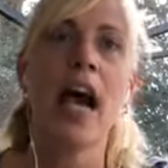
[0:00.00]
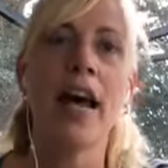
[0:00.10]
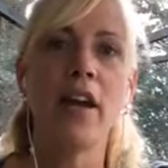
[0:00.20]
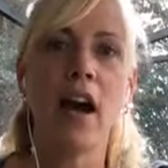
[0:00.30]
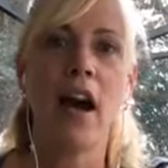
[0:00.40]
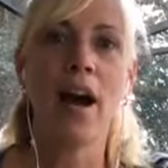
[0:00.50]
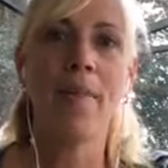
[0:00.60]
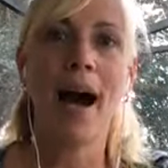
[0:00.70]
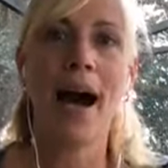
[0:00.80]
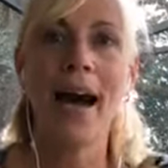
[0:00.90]
And
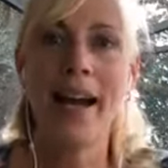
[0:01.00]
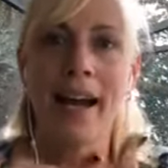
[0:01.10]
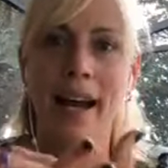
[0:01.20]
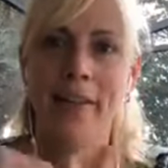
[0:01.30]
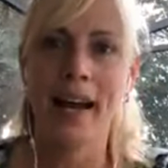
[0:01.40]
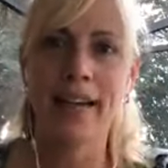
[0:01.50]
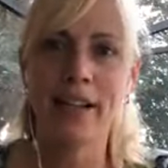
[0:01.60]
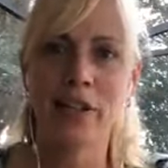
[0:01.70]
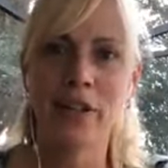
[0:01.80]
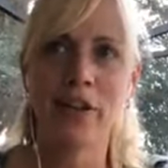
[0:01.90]
I have had
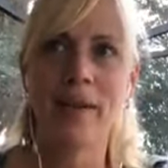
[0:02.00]
knee surgery